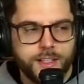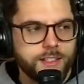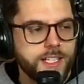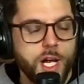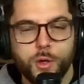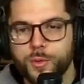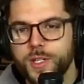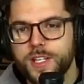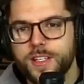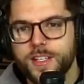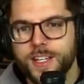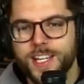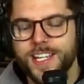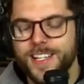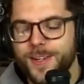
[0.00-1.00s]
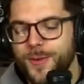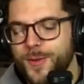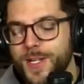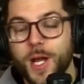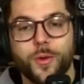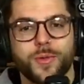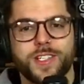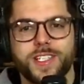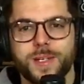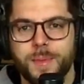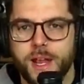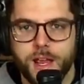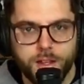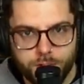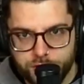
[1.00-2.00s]
Not only did
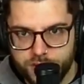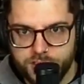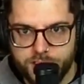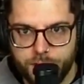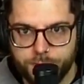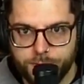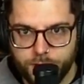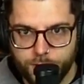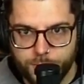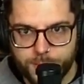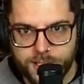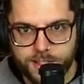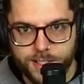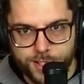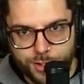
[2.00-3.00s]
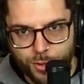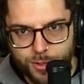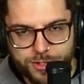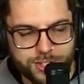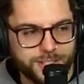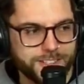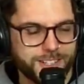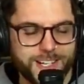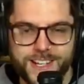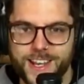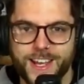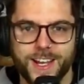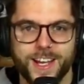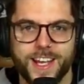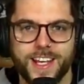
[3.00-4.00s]
my allergies not fuck with me in Georgia, and
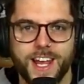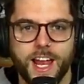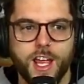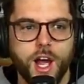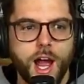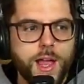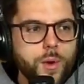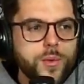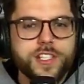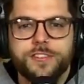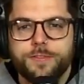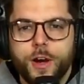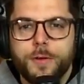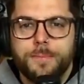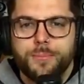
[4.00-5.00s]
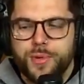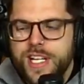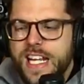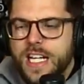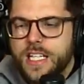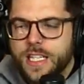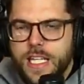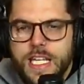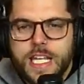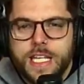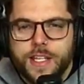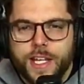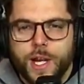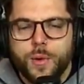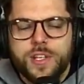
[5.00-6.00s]
I always felt pretty clean.
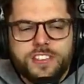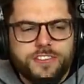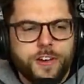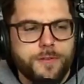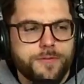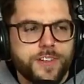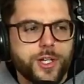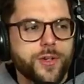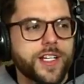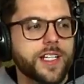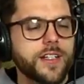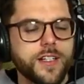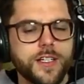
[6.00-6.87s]
Like I always felt very